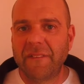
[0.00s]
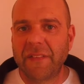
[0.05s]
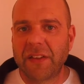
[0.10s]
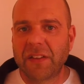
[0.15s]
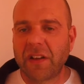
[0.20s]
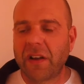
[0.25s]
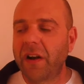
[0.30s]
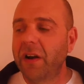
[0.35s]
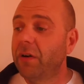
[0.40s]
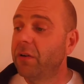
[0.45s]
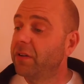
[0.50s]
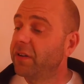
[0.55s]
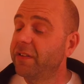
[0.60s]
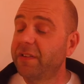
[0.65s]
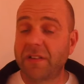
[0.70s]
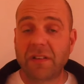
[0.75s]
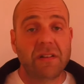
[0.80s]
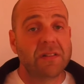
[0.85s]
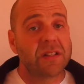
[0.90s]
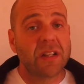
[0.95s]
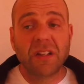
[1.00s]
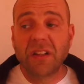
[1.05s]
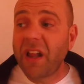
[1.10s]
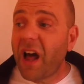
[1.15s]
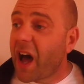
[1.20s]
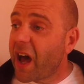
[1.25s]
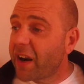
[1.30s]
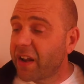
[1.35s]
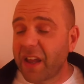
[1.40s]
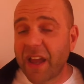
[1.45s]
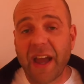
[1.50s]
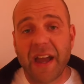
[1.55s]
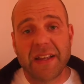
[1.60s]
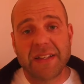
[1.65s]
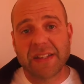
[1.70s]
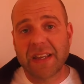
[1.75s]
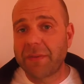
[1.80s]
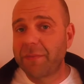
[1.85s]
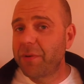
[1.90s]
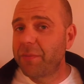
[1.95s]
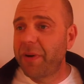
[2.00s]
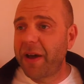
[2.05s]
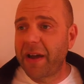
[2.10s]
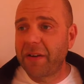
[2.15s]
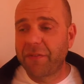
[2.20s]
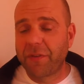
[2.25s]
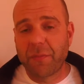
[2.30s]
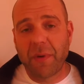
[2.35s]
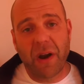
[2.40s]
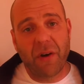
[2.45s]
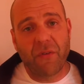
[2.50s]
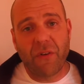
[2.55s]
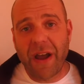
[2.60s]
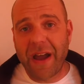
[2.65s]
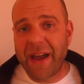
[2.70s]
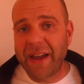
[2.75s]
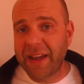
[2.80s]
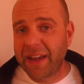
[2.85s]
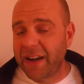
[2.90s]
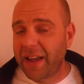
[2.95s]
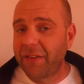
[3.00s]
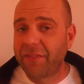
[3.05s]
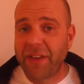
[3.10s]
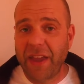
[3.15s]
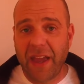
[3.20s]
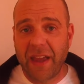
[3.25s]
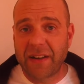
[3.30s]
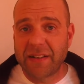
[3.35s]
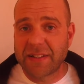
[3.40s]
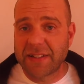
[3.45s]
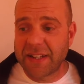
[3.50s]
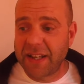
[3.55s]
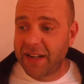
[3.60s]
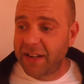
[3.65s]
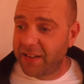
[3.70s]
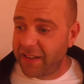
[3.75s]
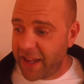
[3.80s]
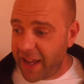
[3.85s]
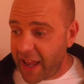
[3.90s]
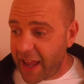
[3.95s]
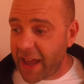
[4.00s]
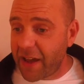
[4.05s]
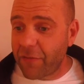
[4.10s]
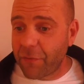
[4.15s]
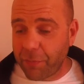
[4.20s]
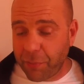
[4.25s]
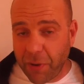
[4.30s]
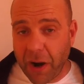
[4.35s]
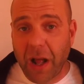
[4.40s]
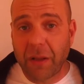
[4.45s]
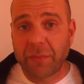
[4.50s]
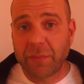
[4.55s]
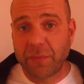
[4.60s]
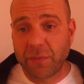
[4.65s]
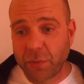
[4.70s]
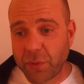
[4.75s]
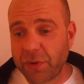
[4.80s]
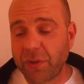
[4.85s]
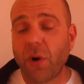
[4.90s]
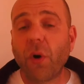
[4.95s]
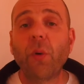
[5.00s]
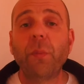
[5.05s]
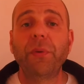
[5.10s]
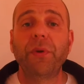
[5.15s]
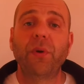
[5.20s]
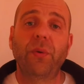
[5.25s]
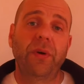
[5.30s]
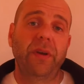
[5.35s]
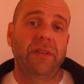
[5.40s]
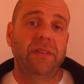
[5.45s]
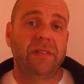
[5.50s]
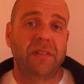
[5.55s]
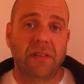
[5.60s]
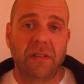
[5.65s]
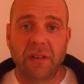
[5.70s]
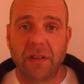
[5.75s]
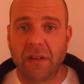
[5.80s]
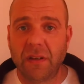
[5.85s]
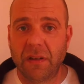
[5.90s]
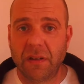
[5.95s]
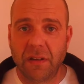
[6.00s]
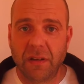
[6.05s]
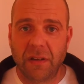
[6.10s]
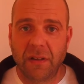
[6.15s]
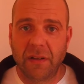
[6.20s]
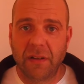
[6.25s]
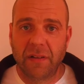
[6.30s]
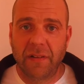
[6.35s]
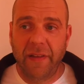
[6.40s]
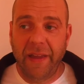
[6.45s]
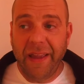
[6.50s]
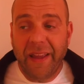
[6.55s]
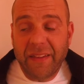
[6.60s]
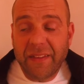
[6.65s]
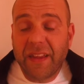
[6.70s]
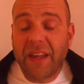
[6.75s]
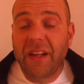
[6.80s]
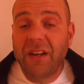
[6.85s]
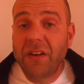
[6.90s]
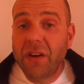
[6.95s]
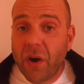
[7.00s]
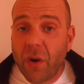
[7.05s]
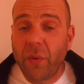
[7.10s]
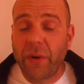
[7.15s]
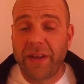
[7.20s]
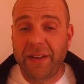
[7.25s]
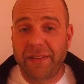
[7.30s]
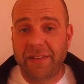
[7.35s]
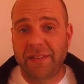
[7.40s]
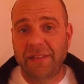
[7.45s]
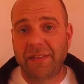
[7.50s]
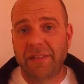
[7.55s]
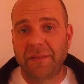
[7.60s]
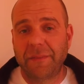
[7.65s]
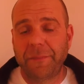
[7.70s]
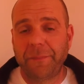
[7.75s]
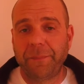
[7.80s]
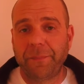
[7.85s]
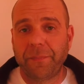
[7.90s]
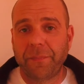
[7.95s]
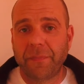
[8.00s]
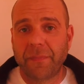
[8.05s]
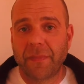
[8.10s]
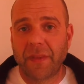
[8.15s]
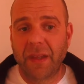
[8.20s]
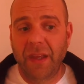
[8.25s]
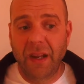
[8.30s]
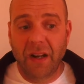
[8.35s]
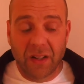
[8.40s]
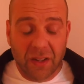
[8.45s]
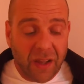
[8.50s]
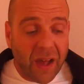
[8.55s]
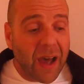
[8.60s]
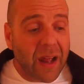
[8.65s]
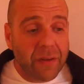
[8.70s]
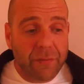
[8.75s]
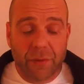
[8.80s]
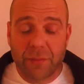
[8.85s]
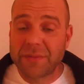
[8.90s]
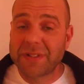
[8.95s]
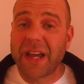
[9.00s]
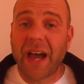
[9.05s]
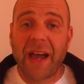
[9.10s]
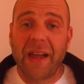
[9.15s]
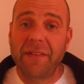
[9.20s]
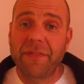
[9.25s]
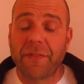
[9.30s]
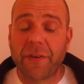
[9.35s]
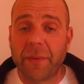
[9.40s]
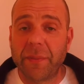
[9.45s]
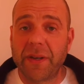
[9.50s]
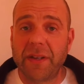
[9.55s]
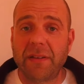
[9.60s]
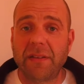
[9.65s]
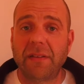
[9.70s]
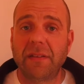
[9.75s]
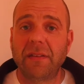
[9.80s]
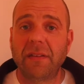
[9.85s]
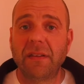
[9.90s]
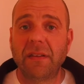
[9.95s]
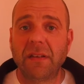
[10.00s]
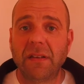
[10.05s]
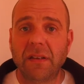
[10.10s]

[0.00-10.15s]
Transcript: that's on heroin, listen, there's a lot of guys coming back from Iraq and Afghanistan and they have problems with opioids and they know it. And a lot of them die from it.